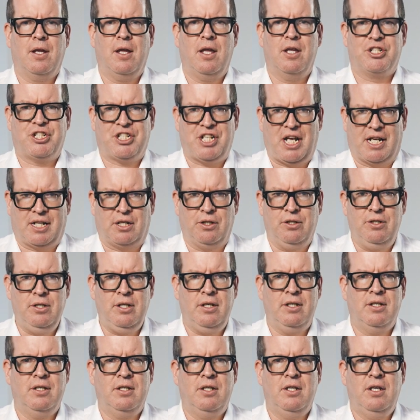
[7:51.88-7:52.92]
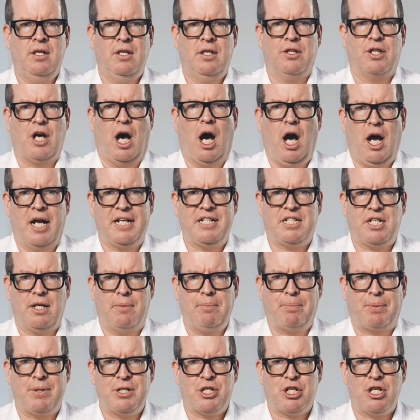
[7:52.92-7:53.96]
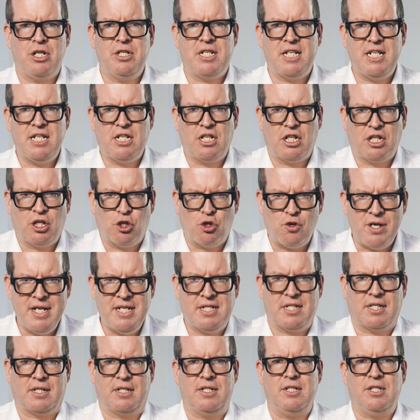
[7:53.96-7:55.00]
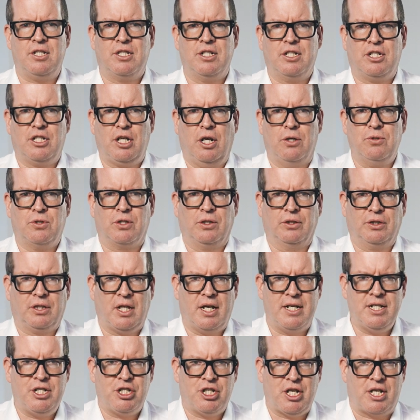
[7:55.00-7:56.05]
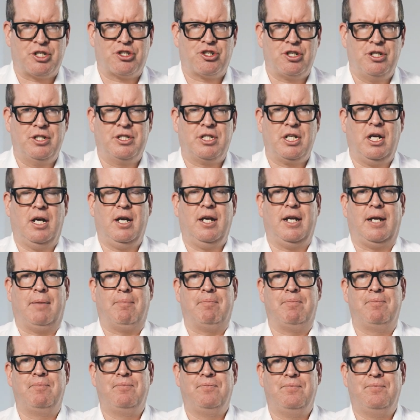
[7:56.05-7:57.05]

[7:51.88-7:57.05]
Second, the high temperature decreases the total digestion time.